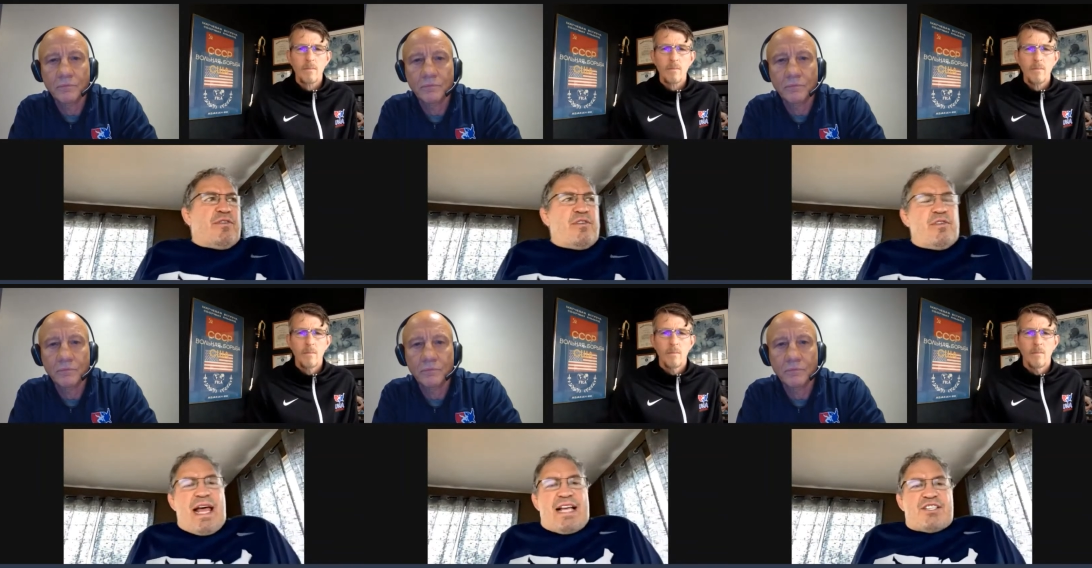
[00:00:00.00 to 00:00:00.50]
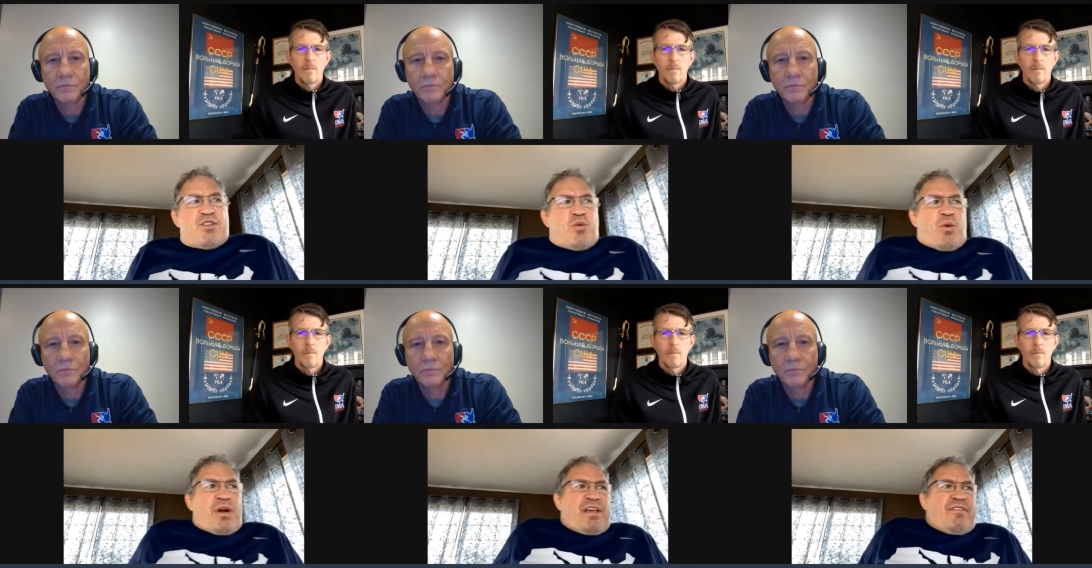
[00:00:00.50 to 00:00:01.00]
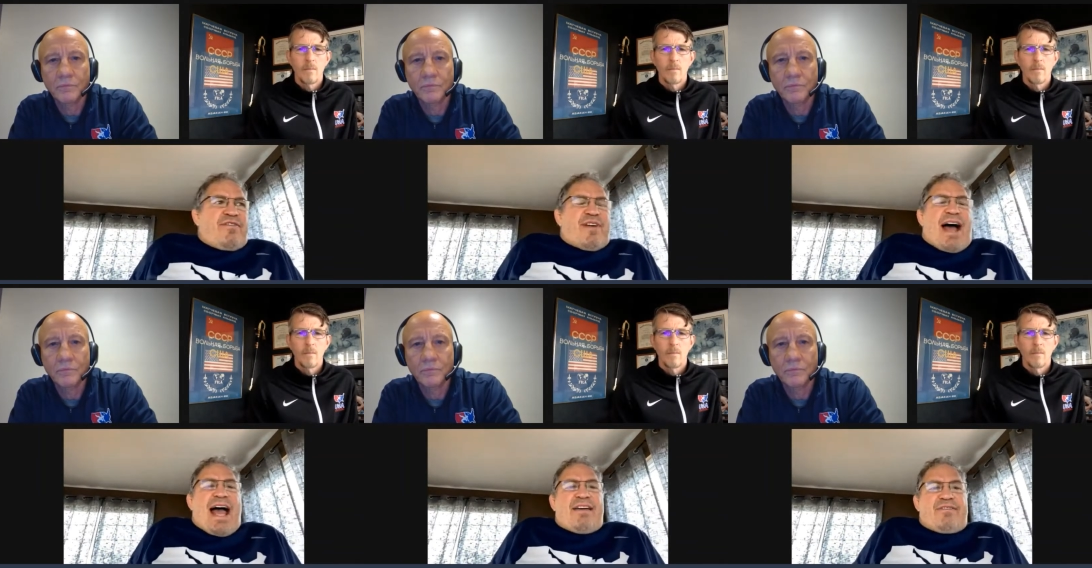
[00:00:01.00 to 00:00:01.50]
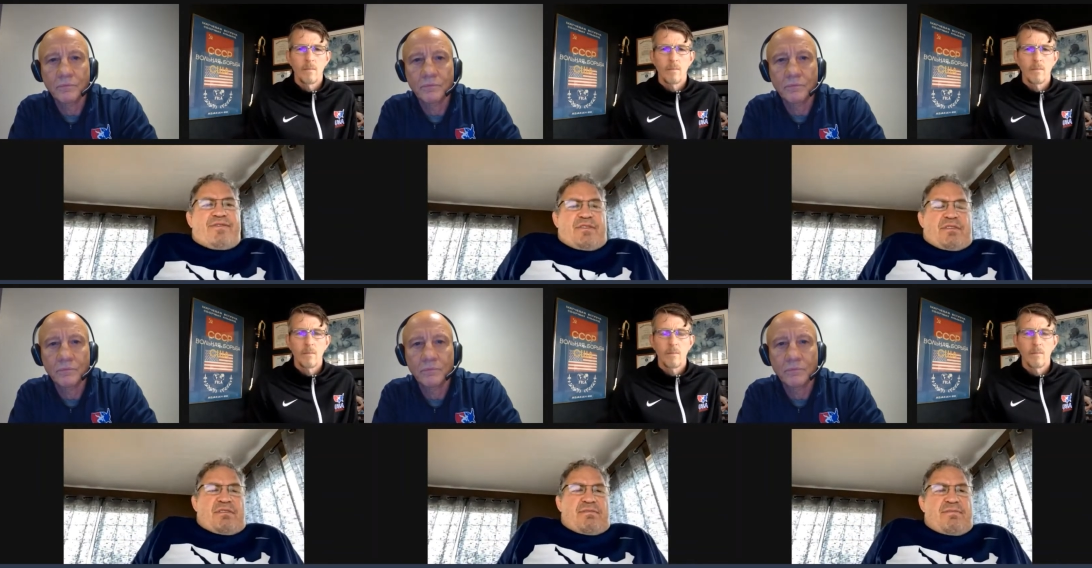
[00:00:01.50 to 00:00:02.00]
Speaker 1: the last 25
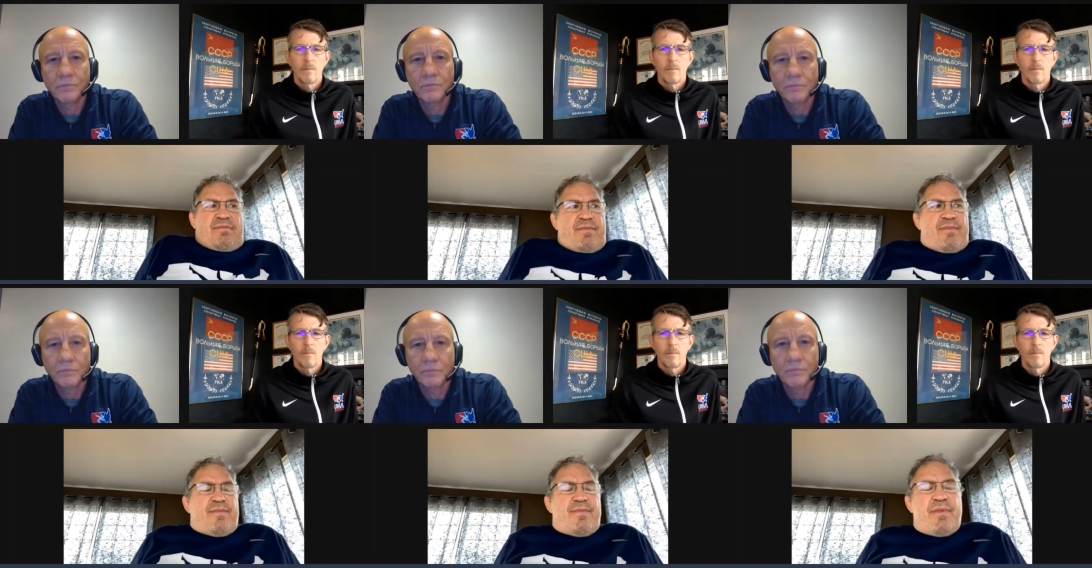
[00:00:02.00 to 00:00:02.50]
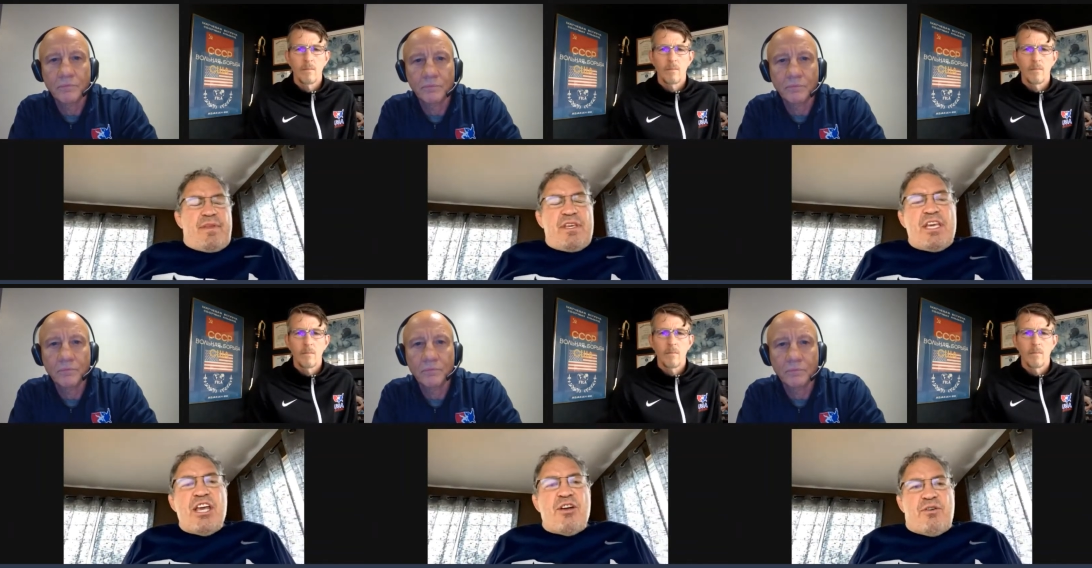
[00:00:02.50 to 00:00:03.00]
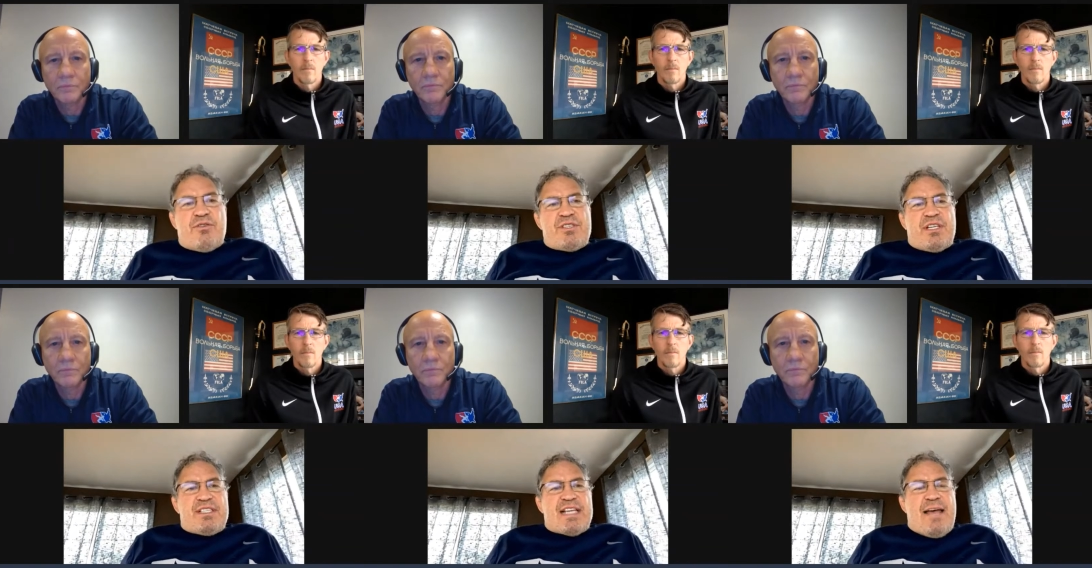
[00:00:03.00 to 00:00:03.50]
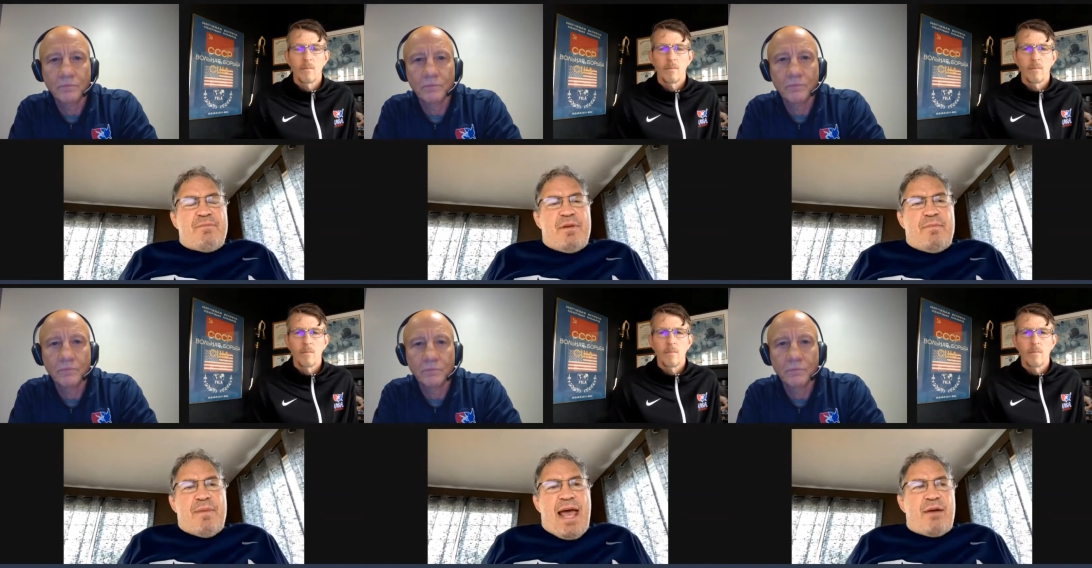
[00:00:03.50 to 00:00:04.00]
years since I've
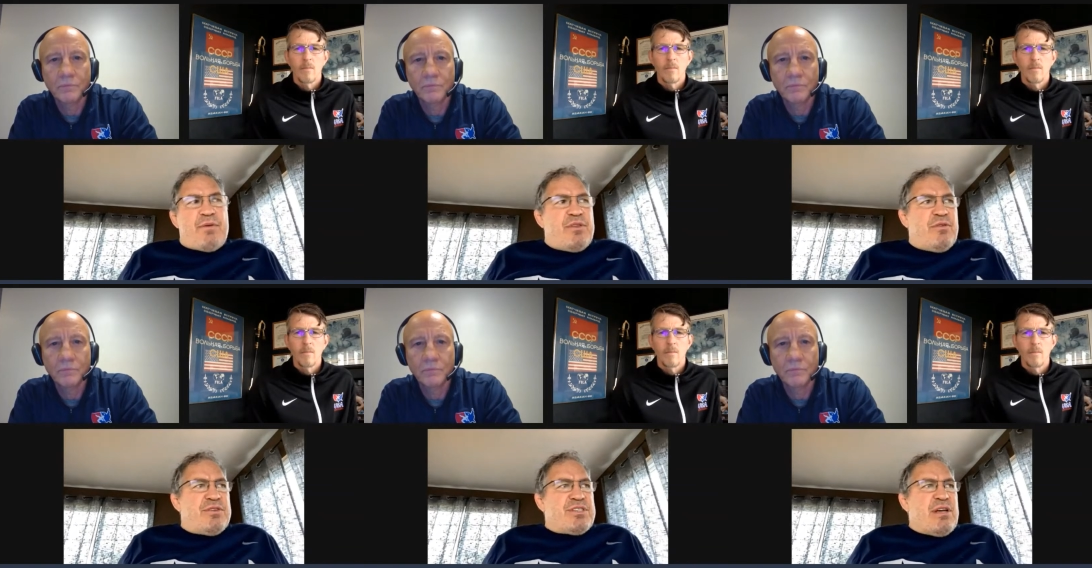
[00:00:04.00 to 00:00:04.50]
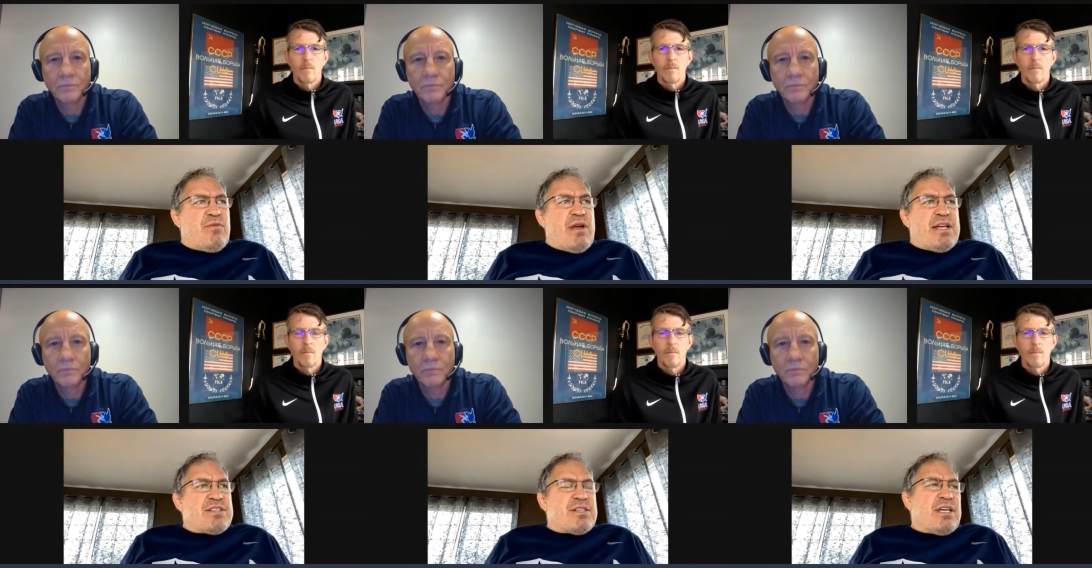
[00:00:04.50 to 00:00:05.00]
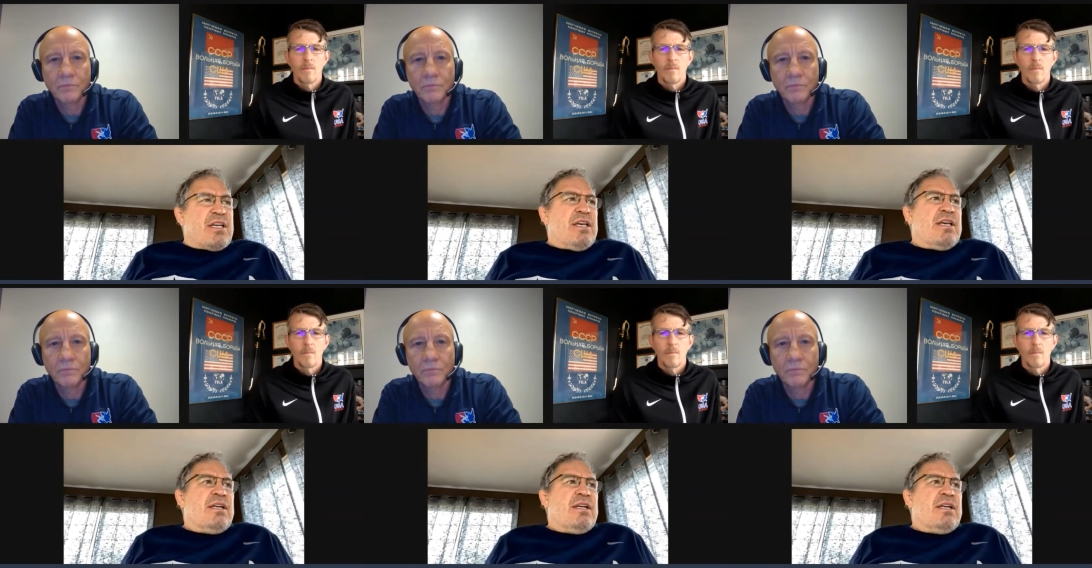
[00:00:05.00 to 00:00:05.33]
been back with USA Wrestling,